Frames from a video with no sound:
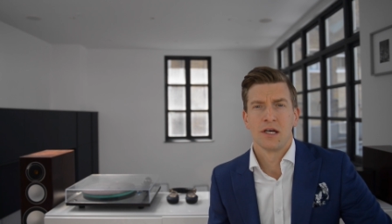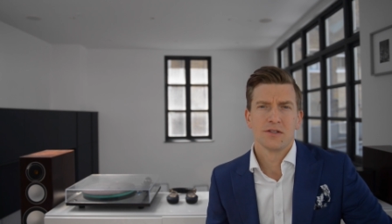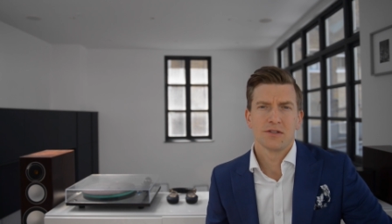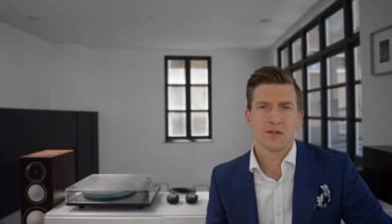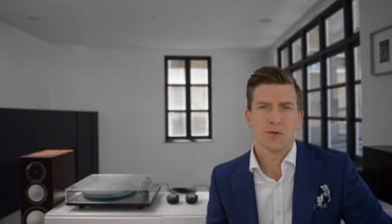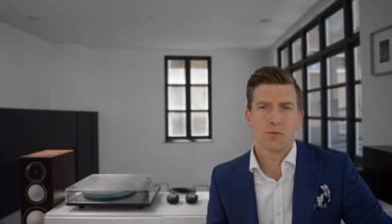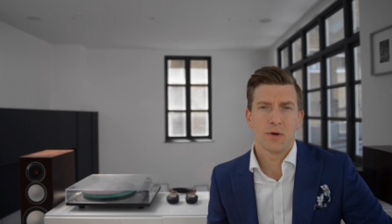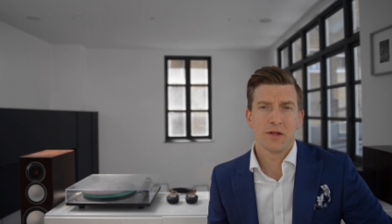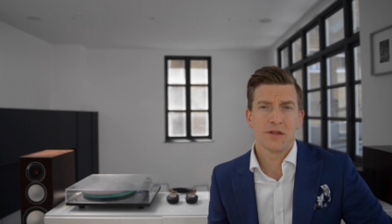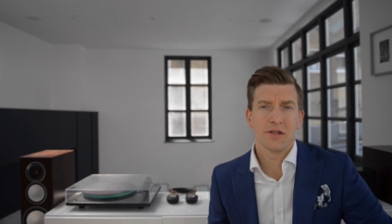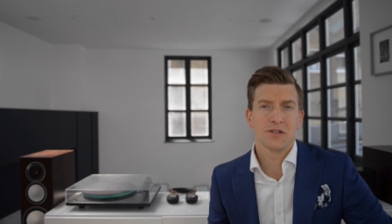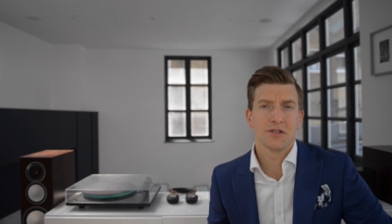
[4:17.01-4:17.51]
So
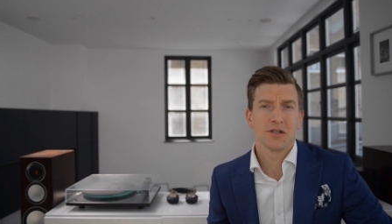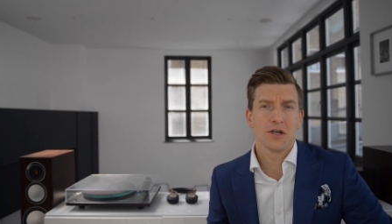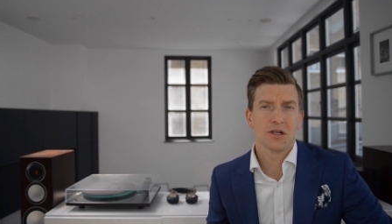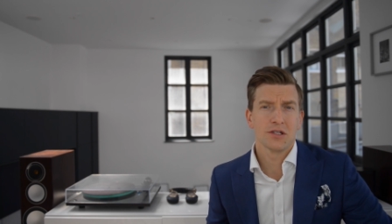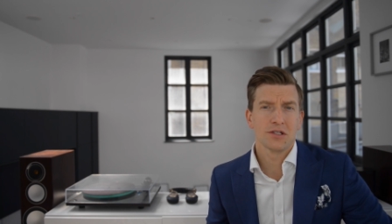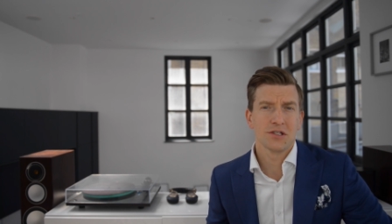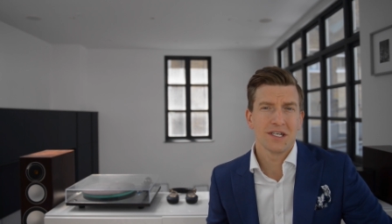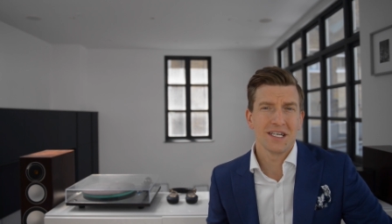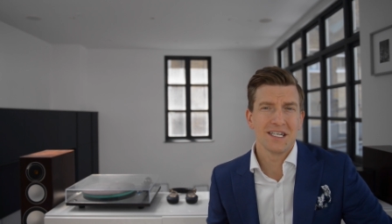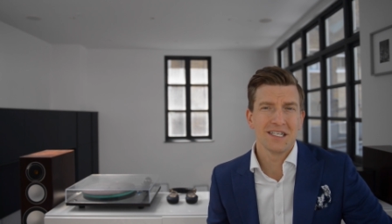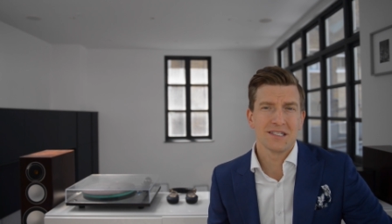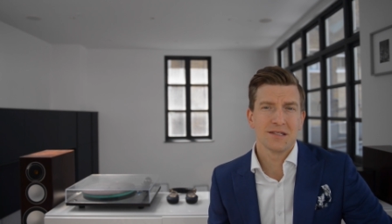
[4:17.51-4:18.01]
when the
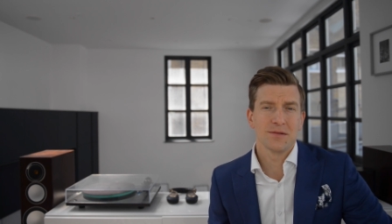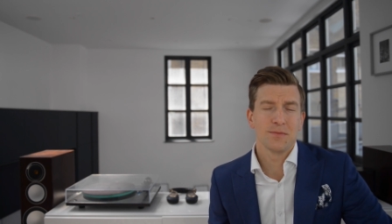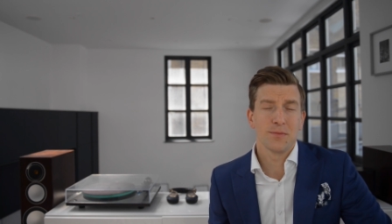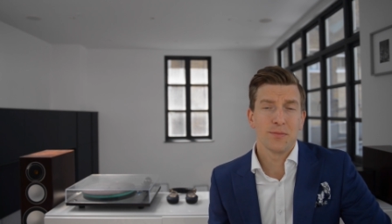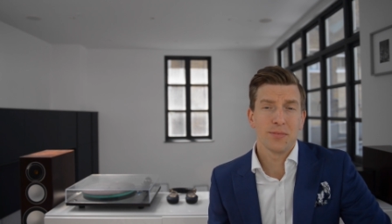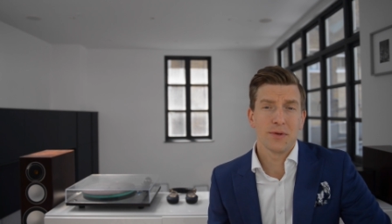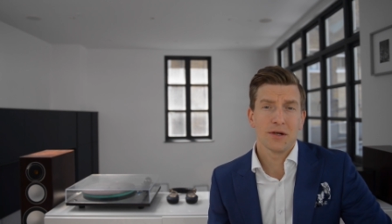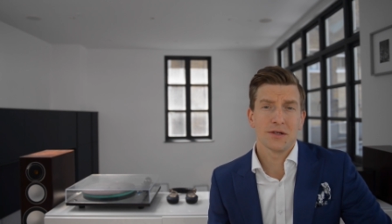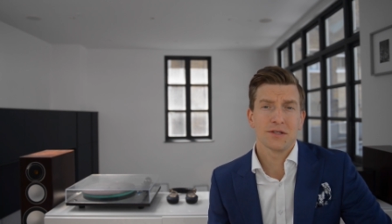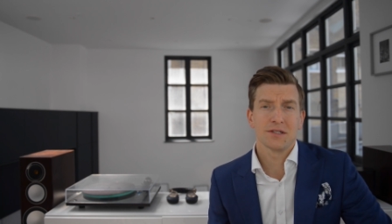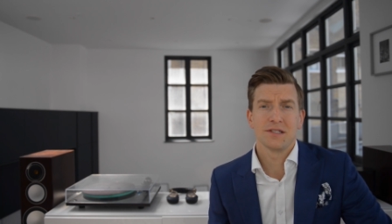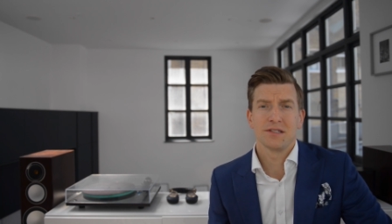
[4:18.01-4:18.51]
charger isn't
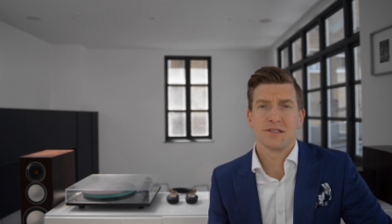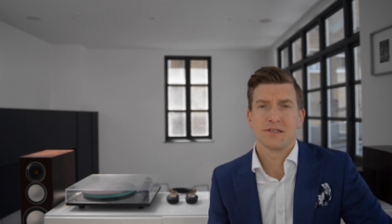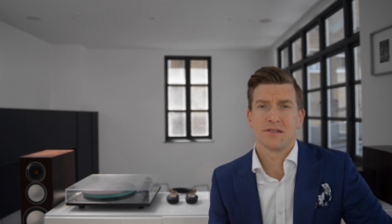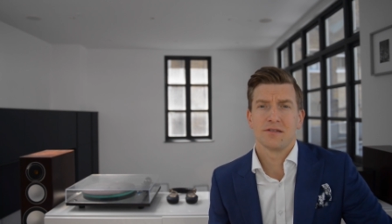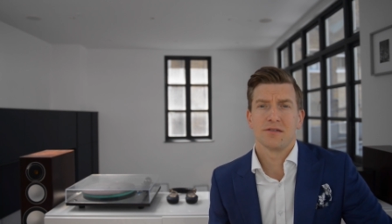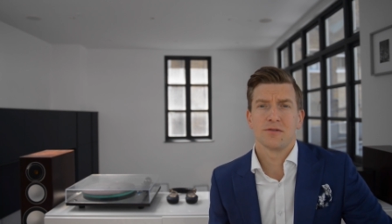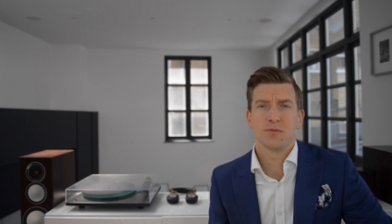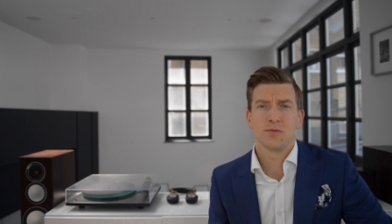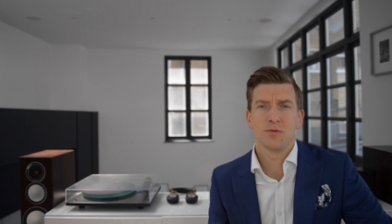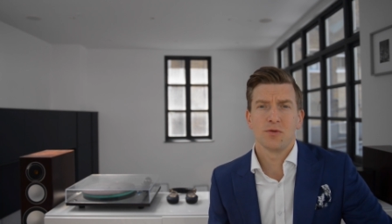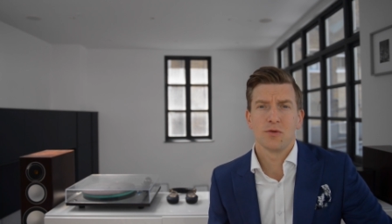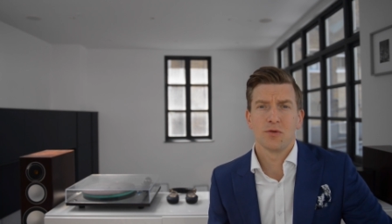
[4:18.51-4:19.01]
plugged into
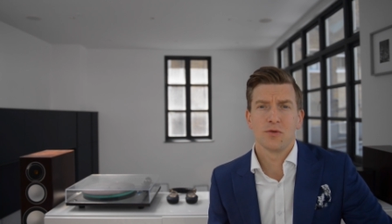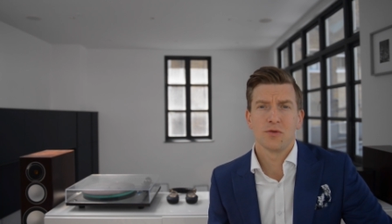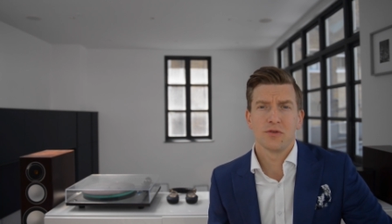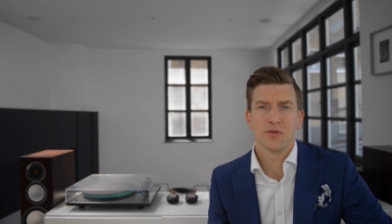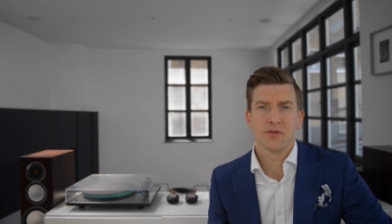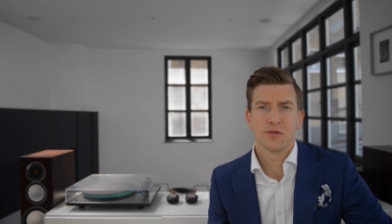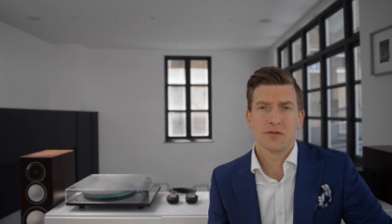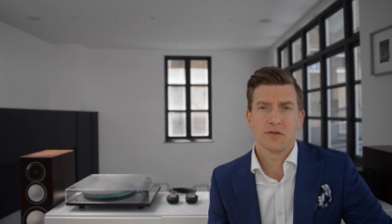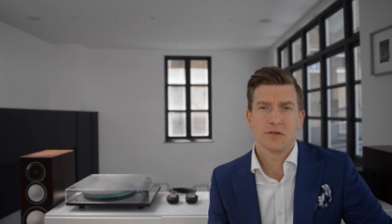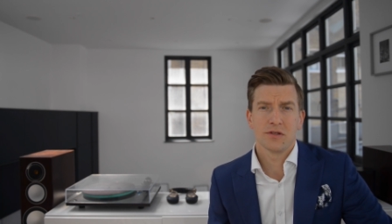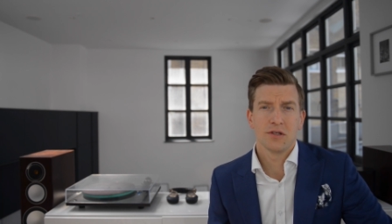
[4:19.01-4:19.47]
the wall,